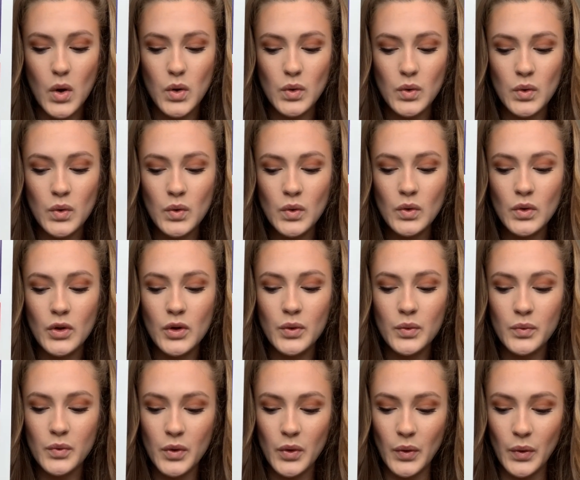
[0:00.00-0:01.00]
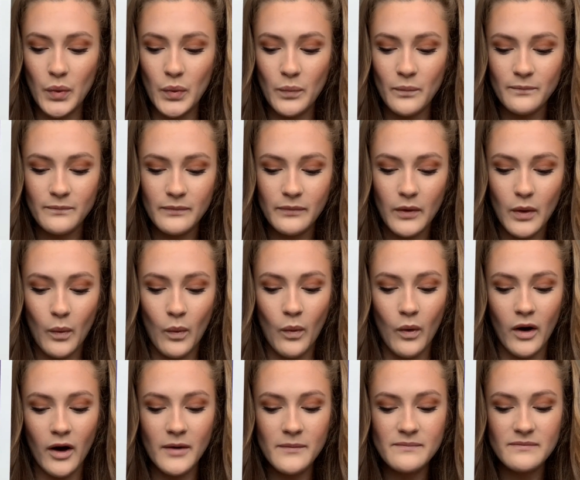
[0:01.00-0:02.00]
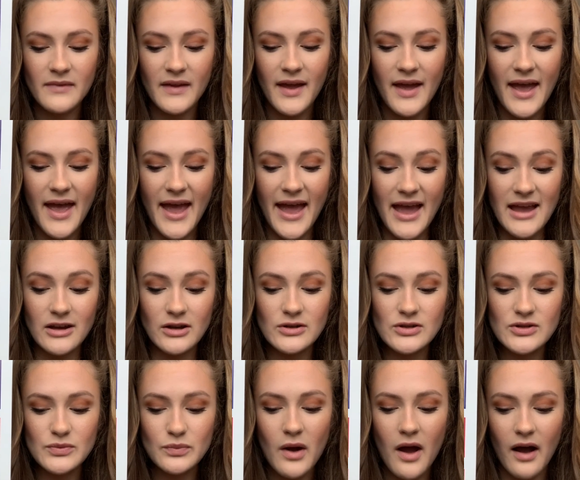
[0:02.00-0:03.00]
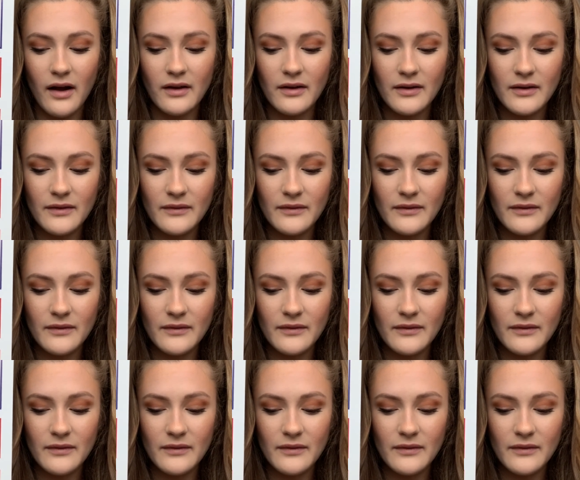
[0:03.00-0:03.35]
Uluru, or Ayers Rock.